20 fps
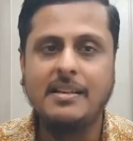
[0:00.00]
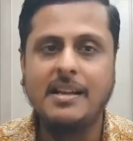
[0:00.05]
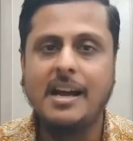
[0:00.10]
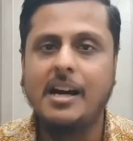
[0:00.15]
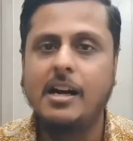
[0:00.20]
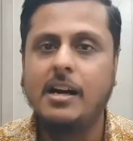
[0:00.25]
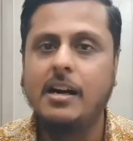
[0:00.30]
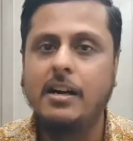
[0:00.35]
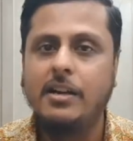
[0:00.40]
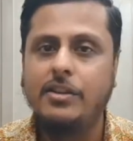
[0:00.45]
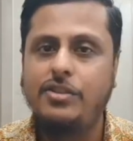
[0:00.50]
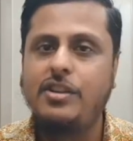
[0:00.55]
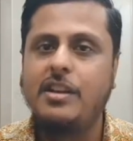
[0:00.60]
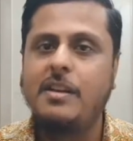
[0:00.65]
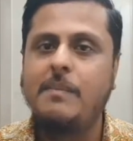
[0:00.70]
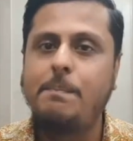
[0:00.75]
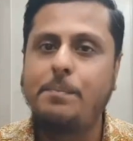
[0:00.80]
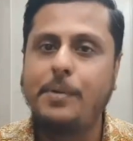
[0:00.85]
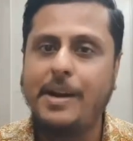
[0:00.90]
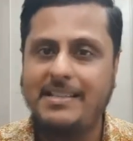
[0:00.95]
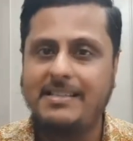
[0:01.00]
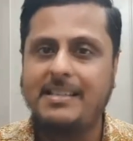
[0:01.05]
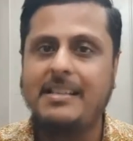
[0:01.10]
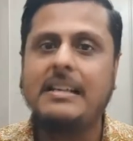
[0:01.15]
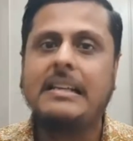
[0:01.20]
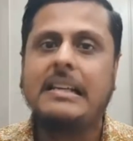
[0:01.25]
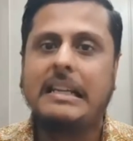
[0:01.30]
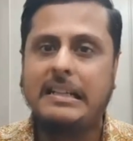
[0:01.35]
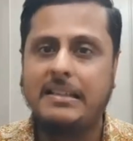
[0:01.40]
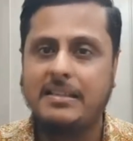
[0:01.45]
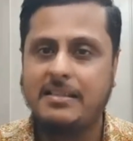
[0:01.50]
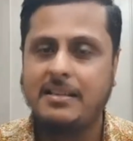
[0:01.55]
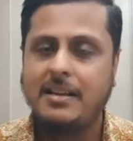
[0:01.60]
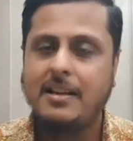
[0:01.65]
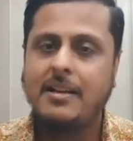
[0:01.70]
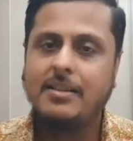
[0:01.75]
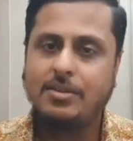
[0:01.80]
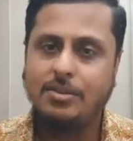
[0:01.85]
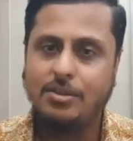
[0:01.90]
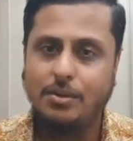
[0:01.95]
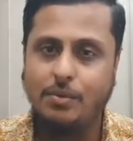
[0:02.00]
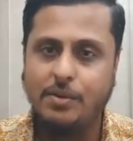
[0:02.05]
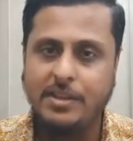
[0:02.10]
there are urgent pressing needs to do